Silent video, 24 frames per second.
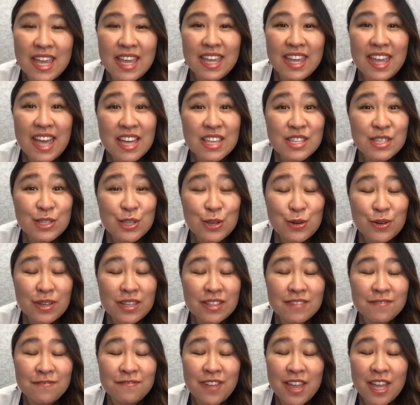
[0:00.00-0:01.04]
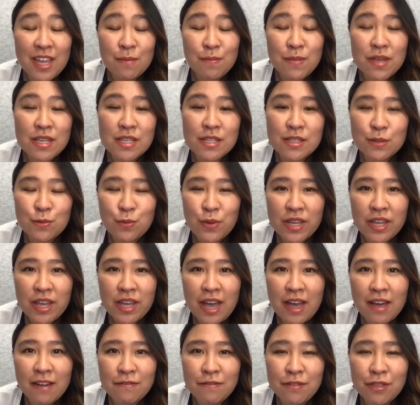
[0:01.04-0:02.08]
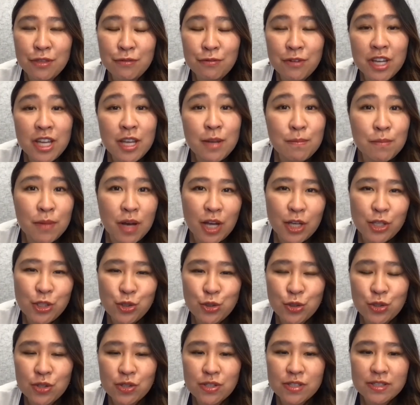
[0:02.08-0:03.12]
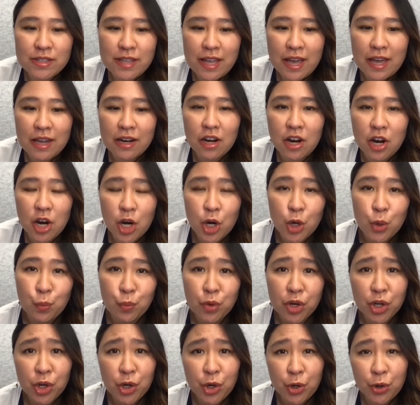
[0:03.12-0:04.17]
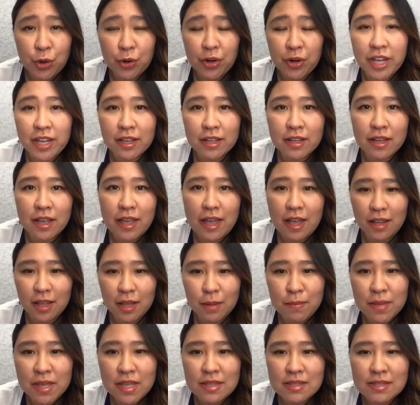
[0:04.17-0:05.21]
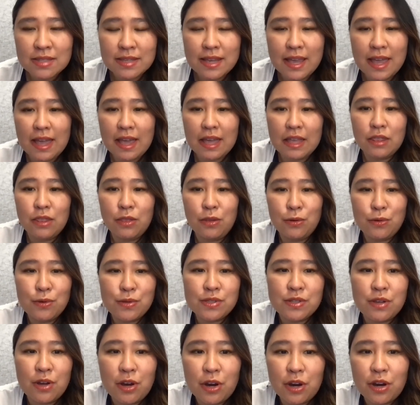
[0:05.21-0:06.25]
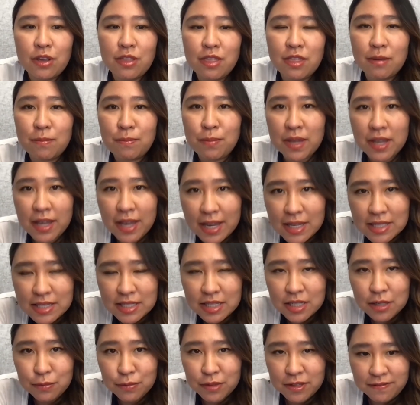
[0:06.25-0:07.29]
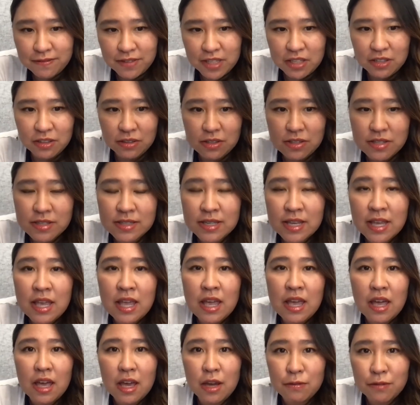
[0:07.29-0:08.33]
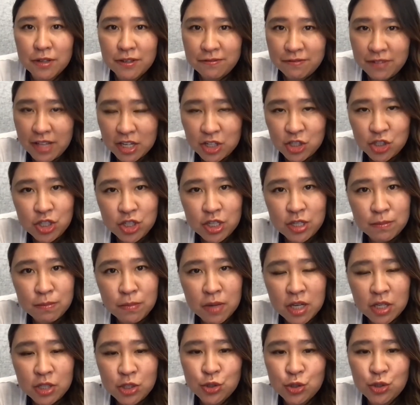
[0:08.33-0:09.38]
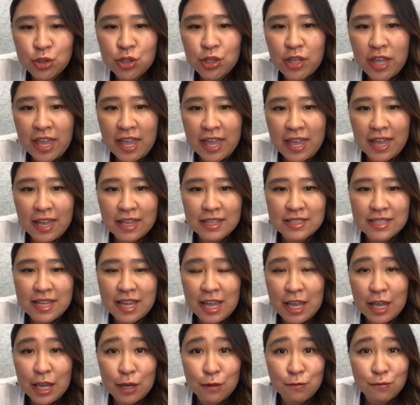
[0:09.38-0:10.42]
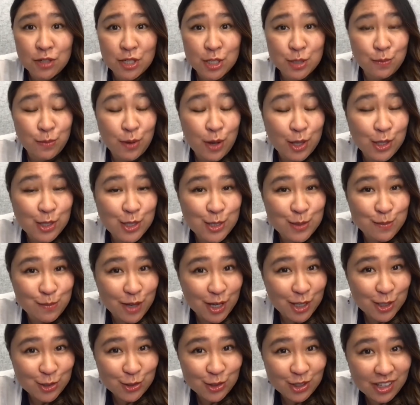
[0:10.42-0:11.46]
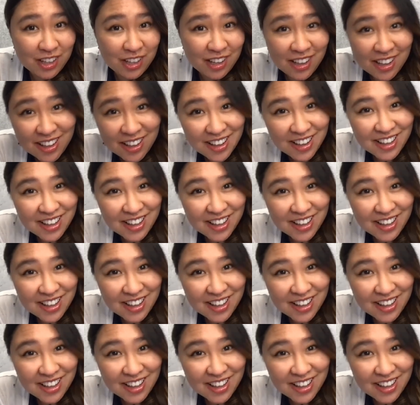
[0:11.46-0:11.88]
Yeah, so in Famous, we have three modules that are recurring elements, and those are the big idea reveals, a reflection module, and a response module.